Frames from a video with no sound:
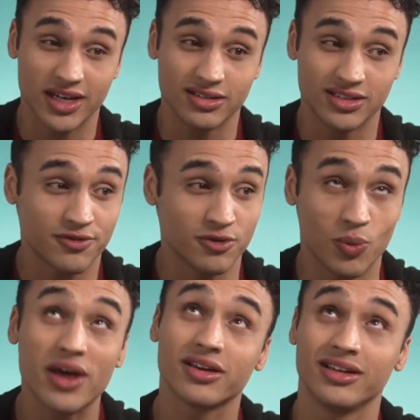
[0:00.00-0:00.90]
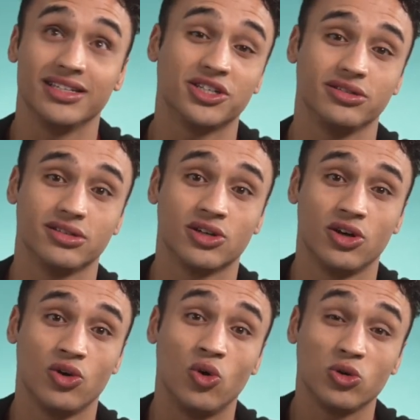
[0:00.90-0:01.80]
in different weather conditions
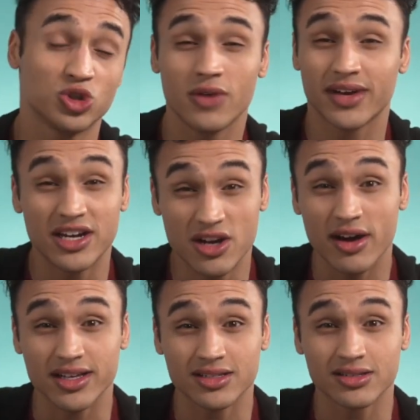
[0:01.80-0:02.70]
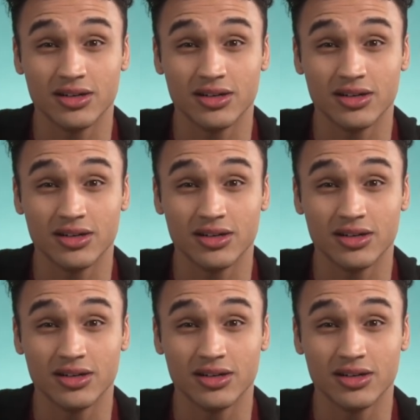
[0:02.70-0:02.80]
or driving at night